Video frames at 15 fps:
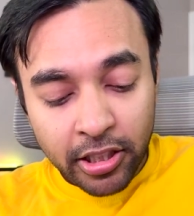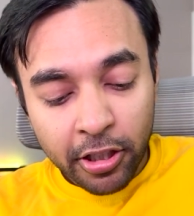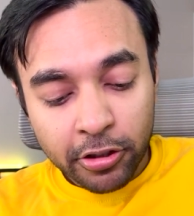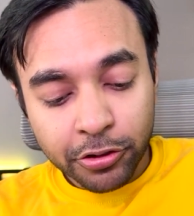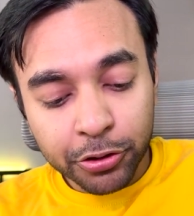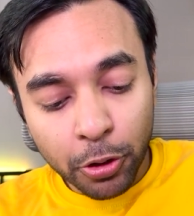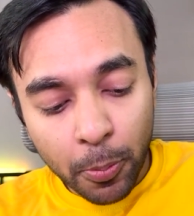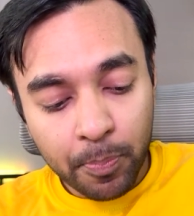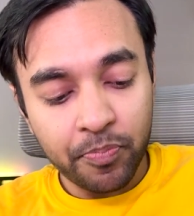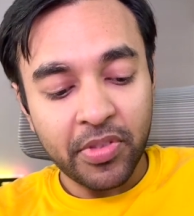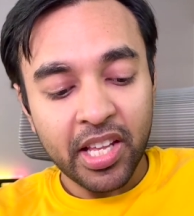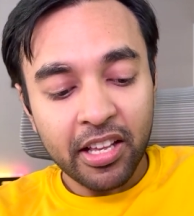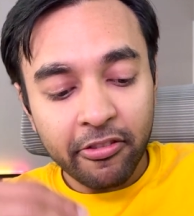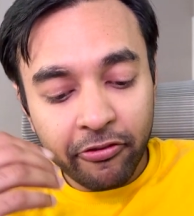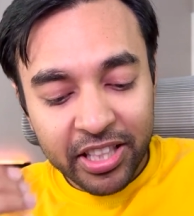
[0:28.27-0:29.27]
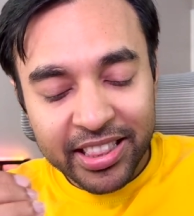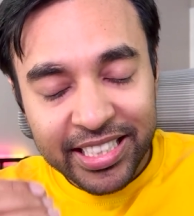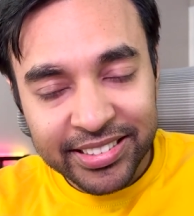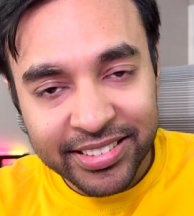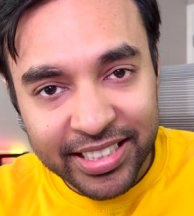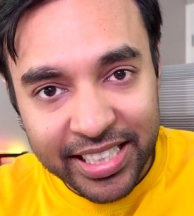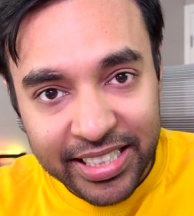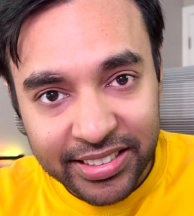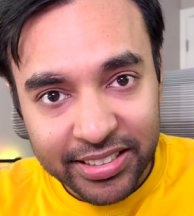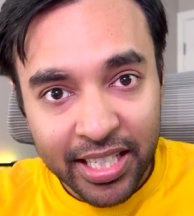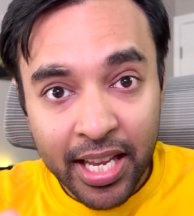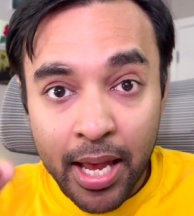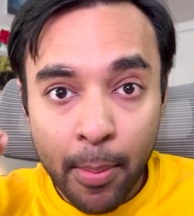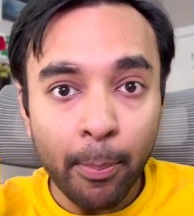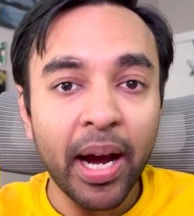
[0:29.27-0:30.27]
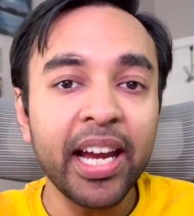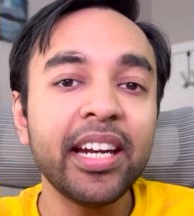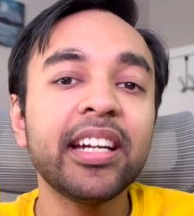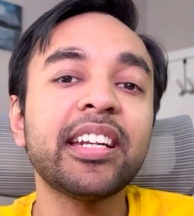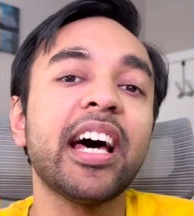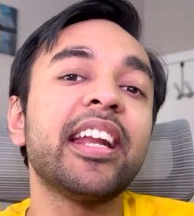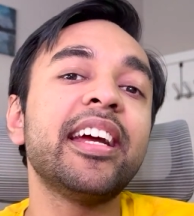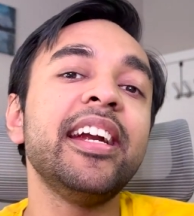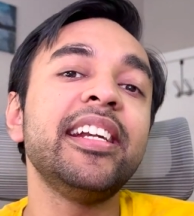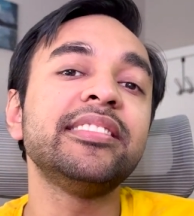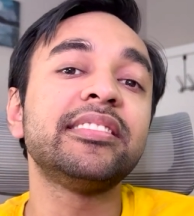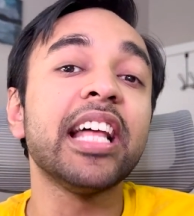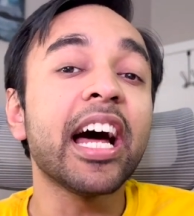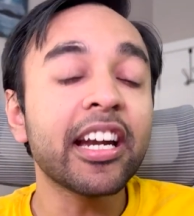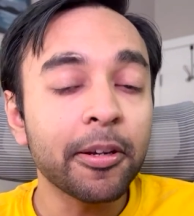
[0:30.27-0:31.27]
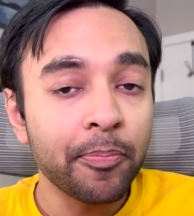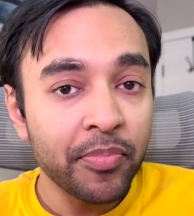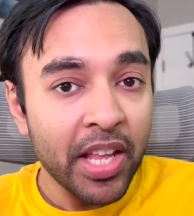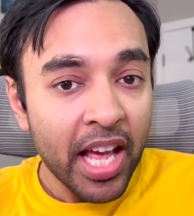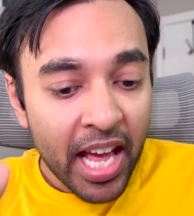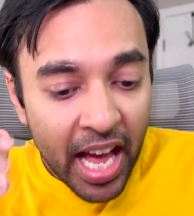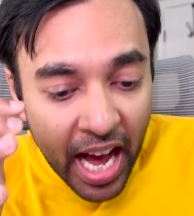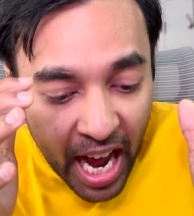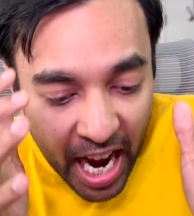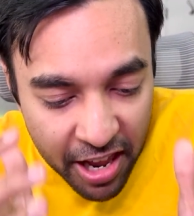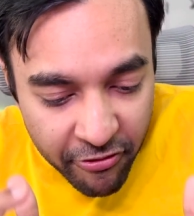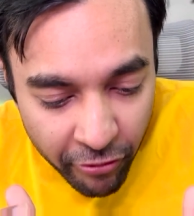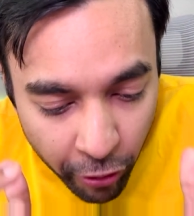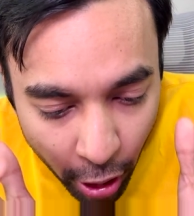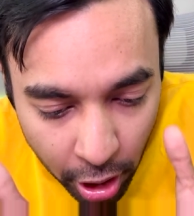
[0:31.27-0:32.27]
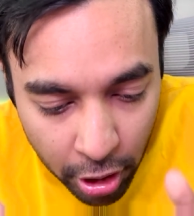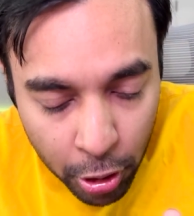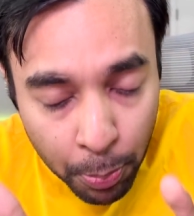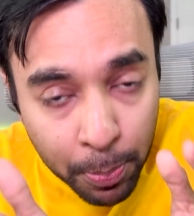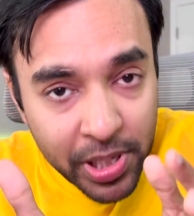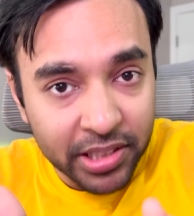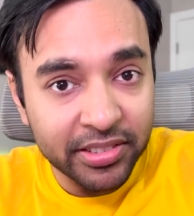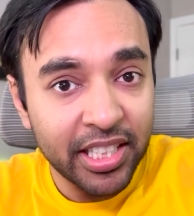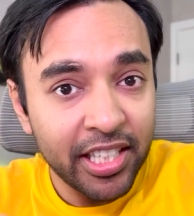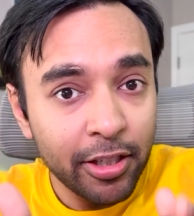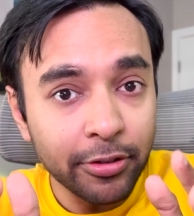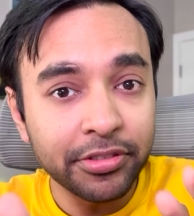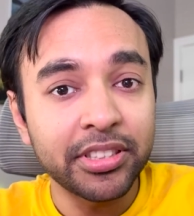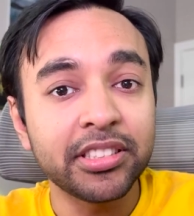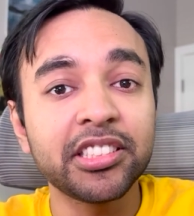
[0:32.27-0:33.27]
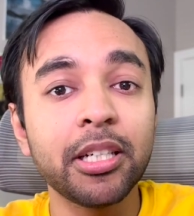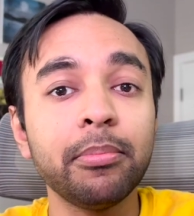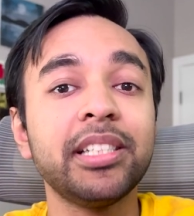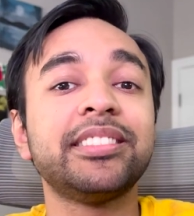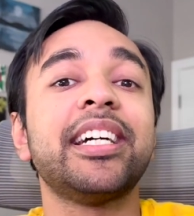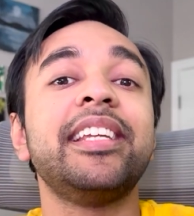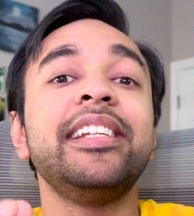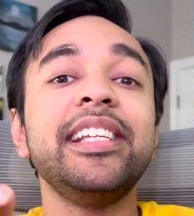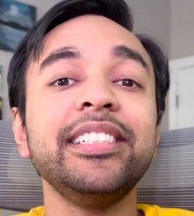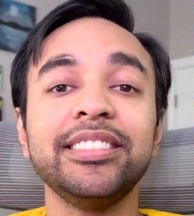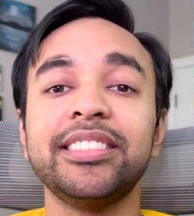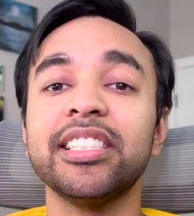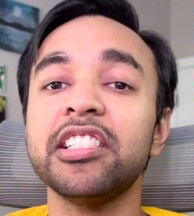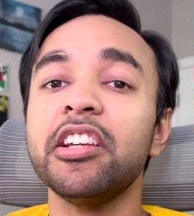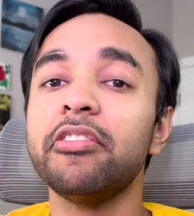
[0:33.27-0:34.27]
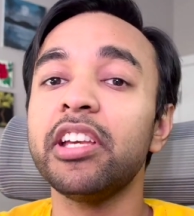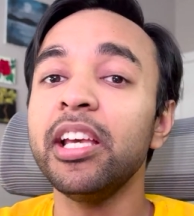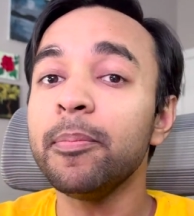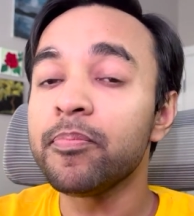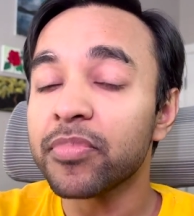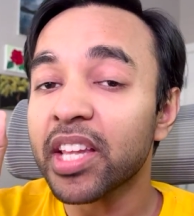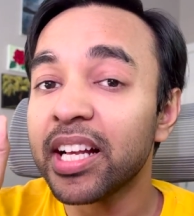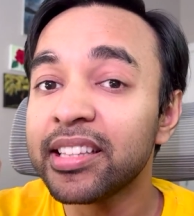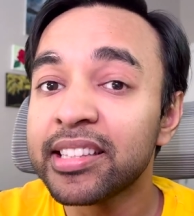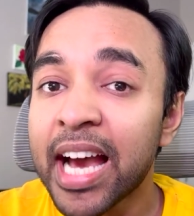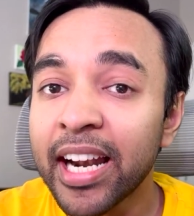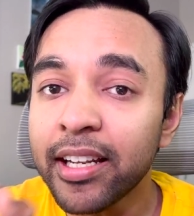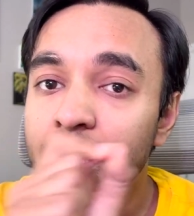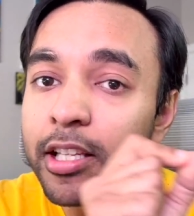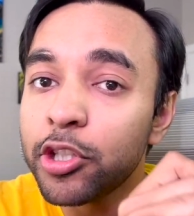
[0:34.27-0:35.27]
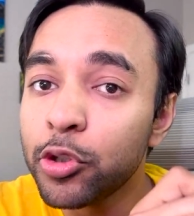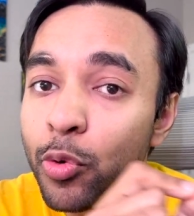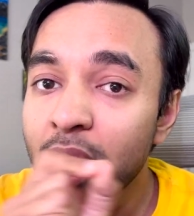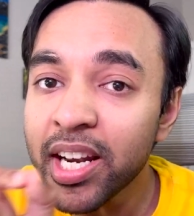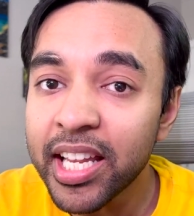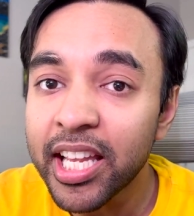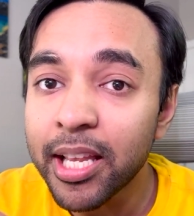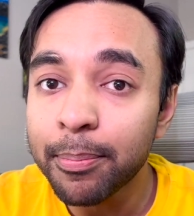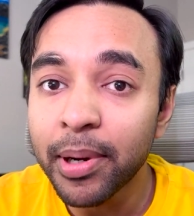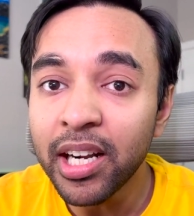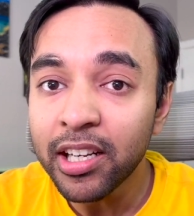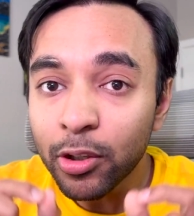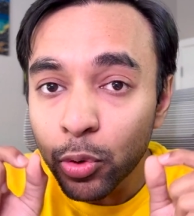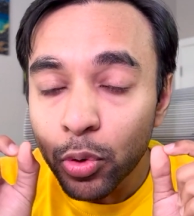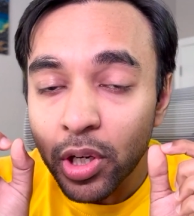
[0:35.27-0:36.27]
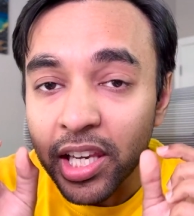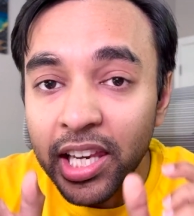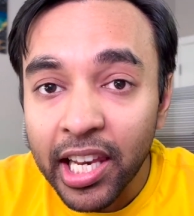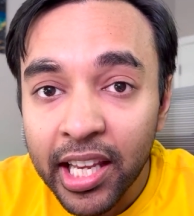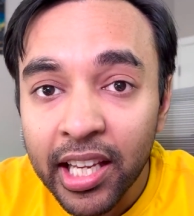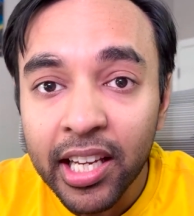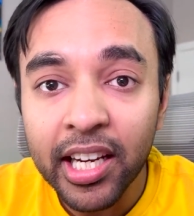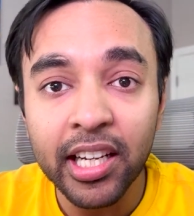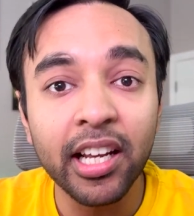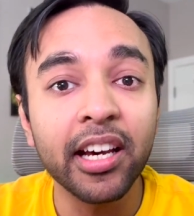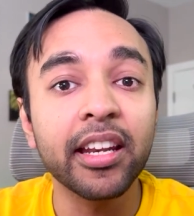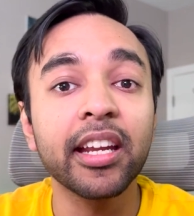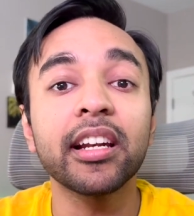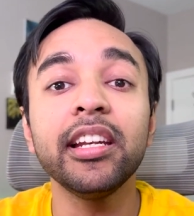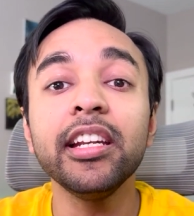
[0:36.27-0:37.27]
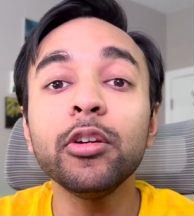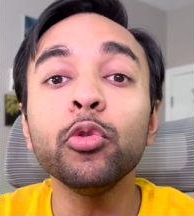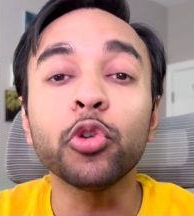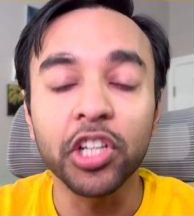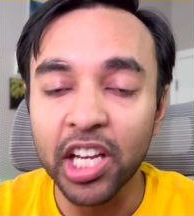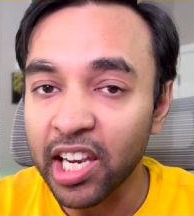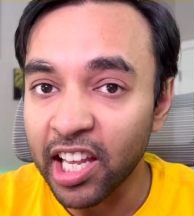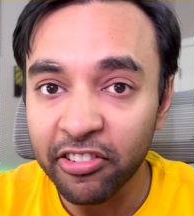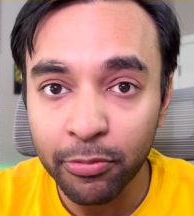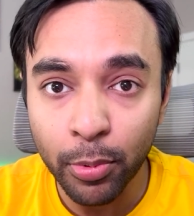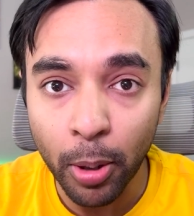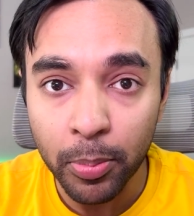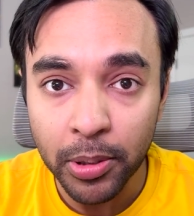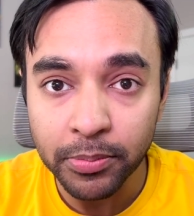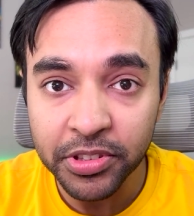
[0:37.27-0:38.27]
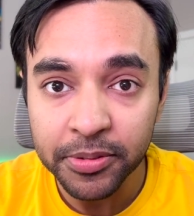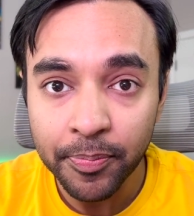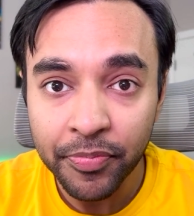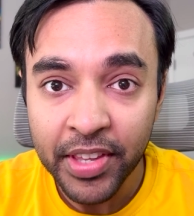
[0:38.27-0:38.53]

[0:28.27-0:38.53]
So with this series, my target is that I want to present you system design in such a way that you are able to link it correctly to real life problems.